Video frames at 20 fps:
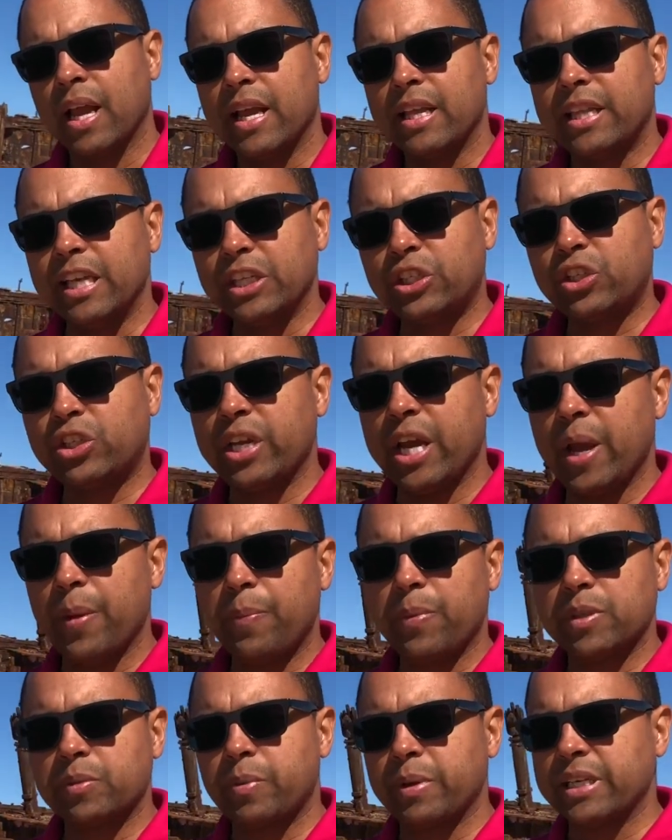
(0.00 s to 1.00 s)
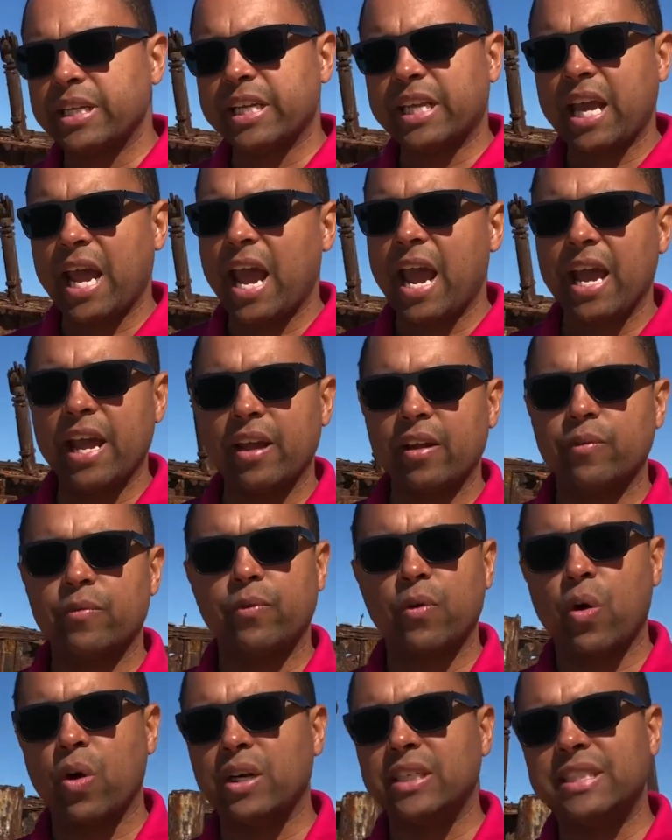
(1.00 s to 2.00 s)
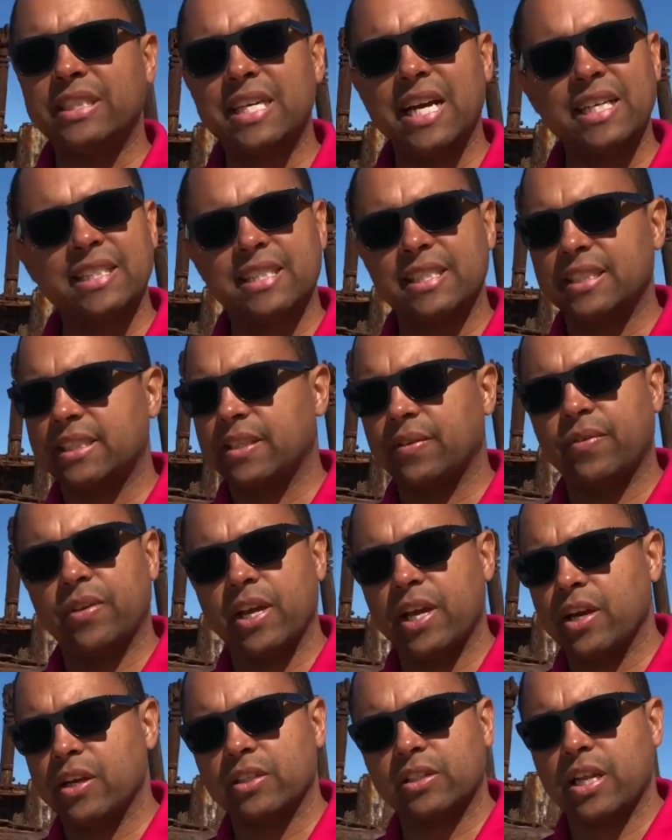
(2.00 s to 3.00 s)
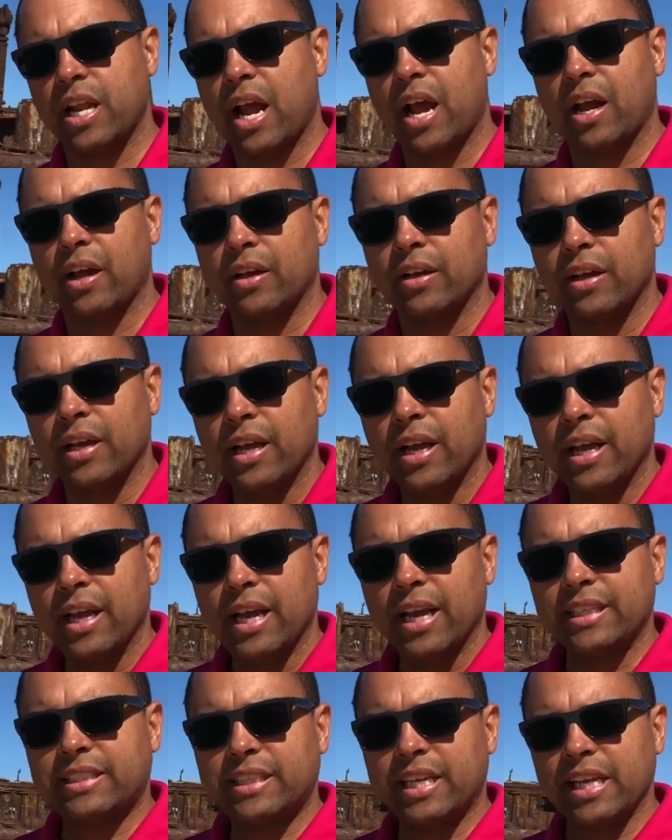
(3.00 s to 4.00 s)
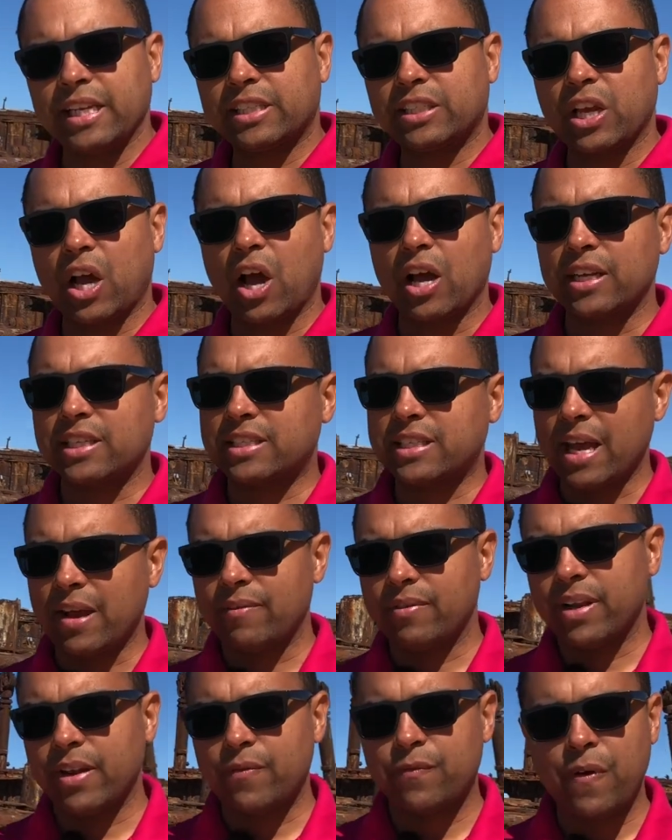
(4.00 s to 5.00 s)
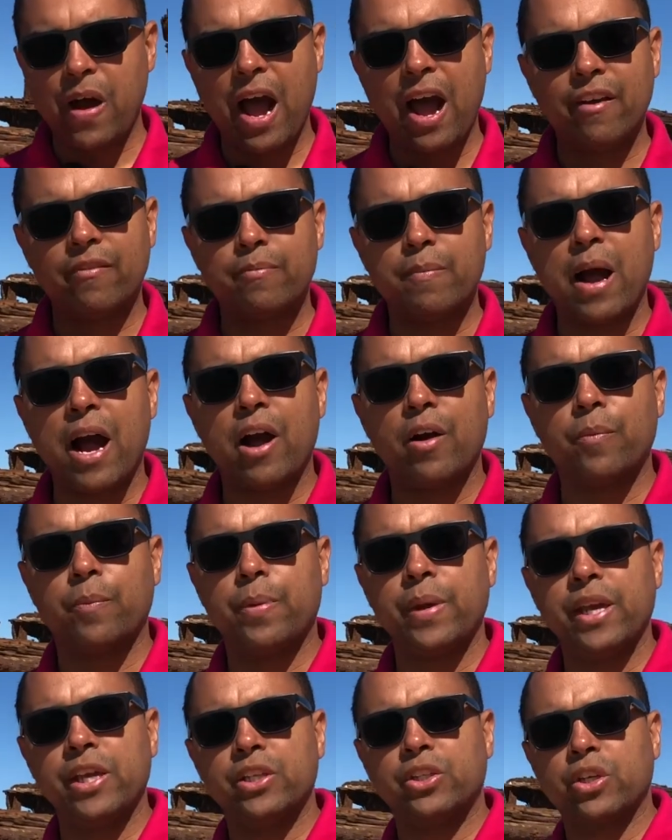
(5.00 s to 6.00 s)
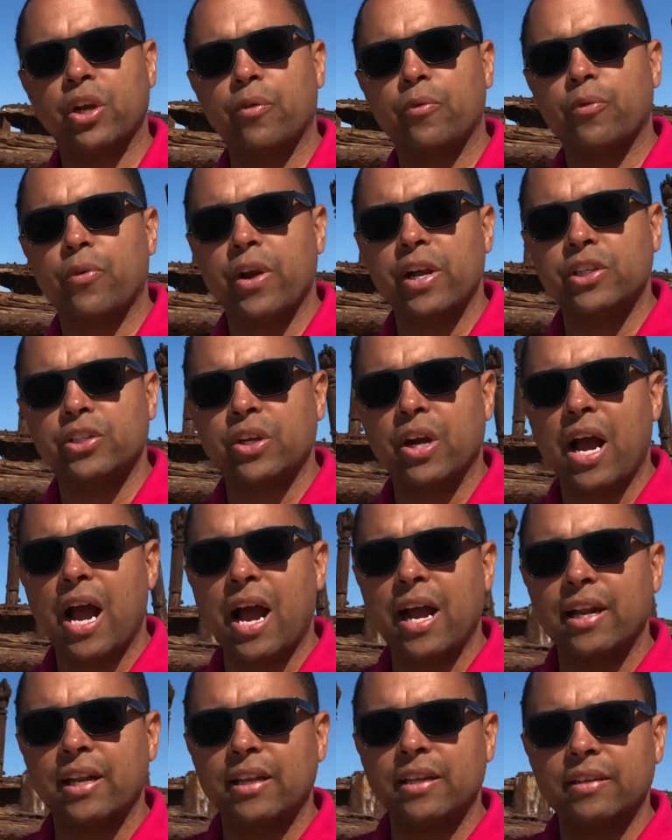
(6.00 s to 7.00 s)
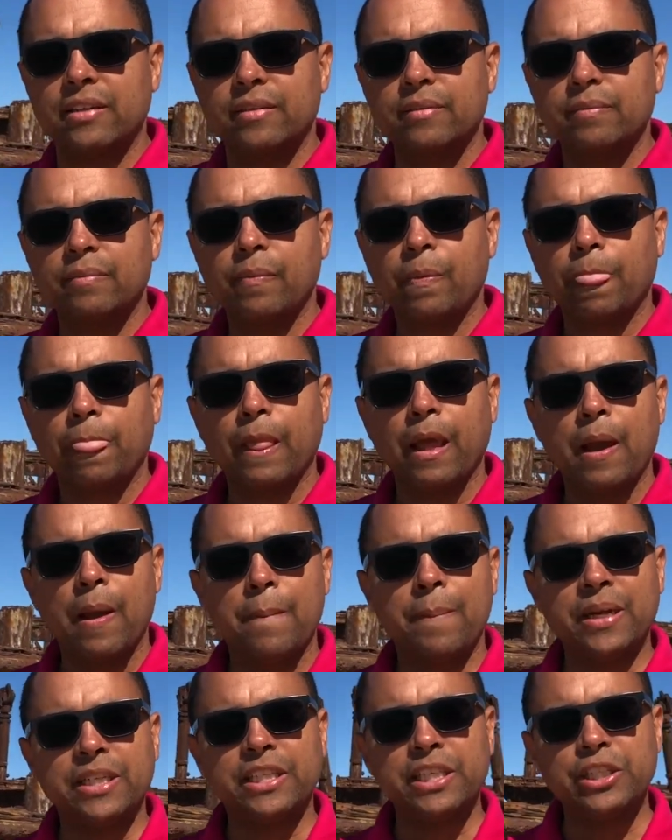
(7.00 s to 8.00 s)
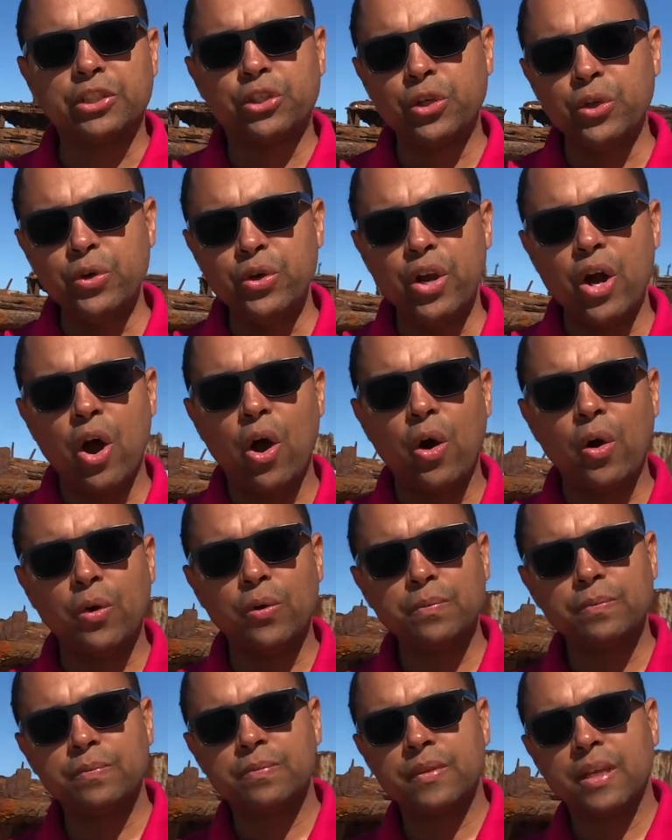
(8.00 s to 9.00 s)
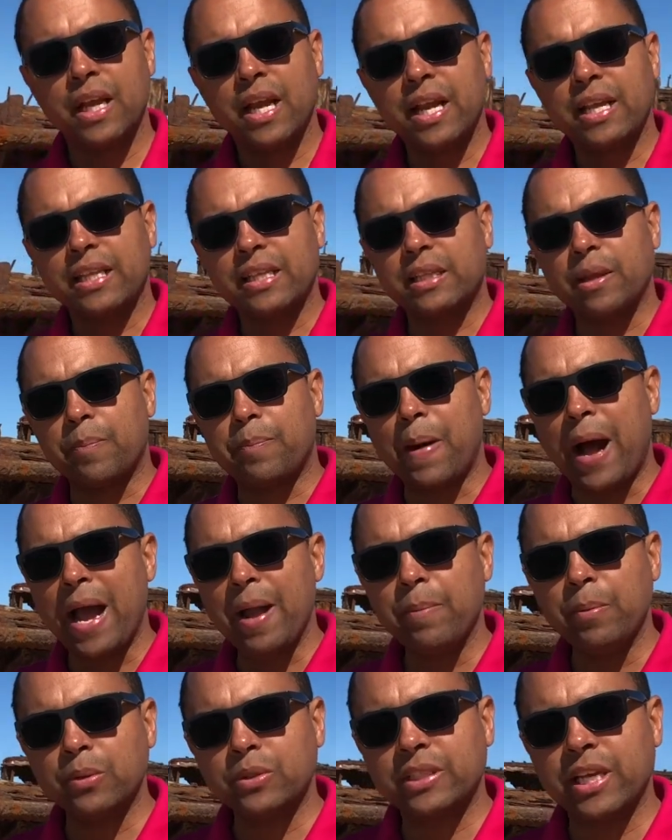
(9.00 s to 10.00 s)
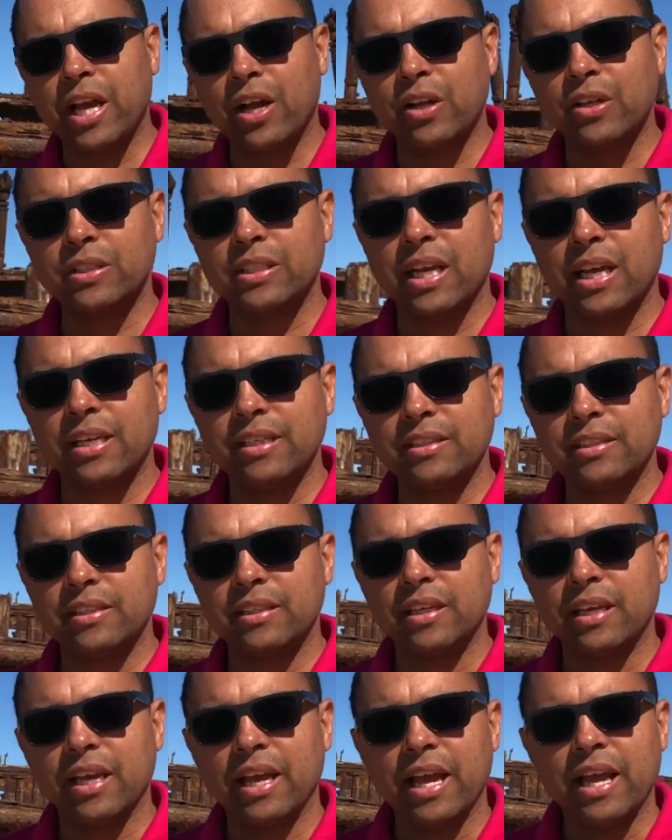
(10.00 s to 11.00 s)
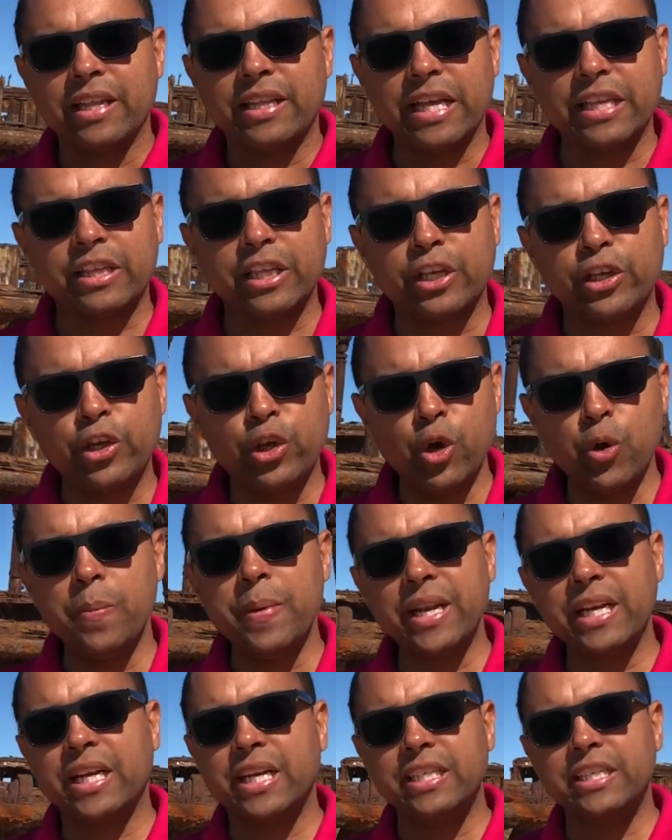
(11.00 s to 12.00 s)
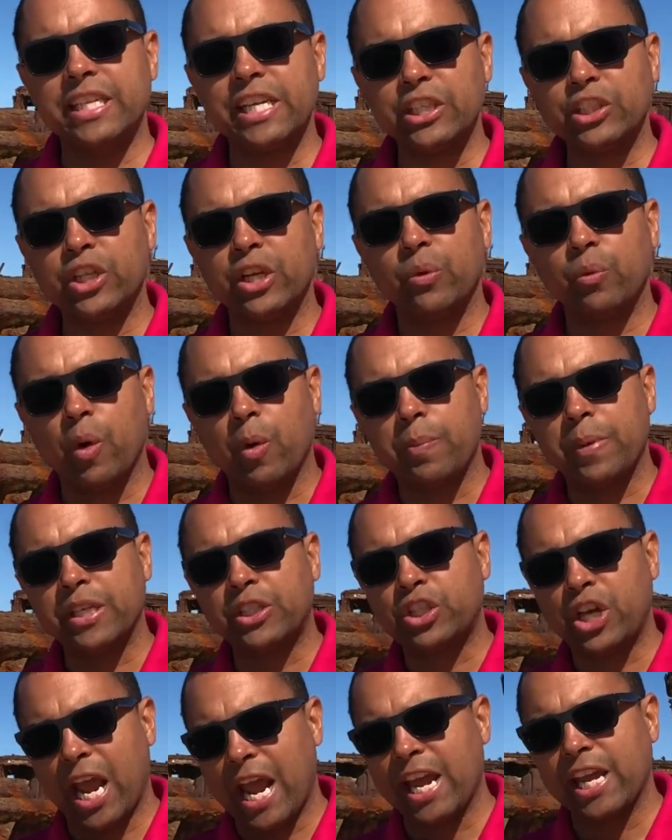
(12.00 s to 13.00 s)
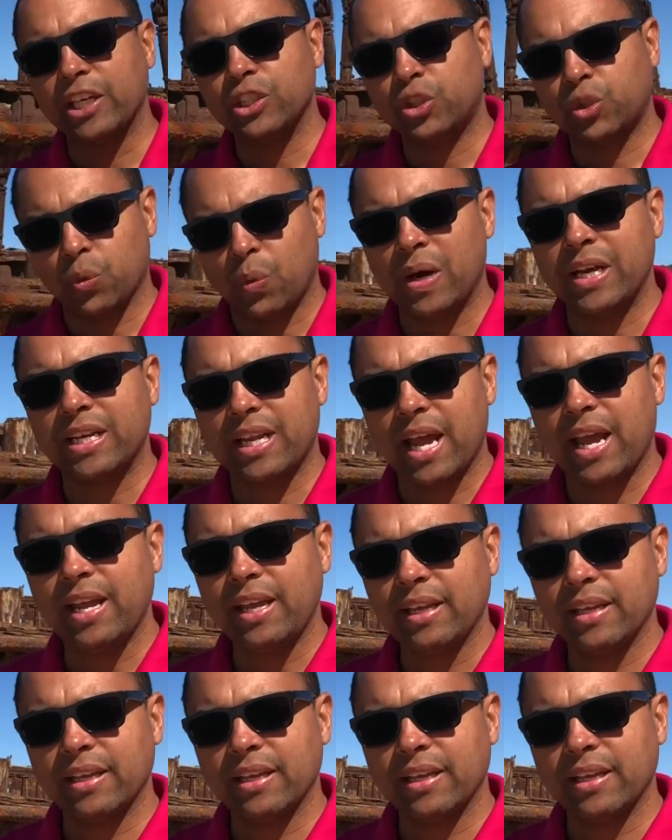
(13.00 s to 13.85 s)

This ship has been decaying for dozens of years now. It sits on 75 Mile Beach on Fraser Island. But did you know that the Bible tells us that the human condition will be changed one day?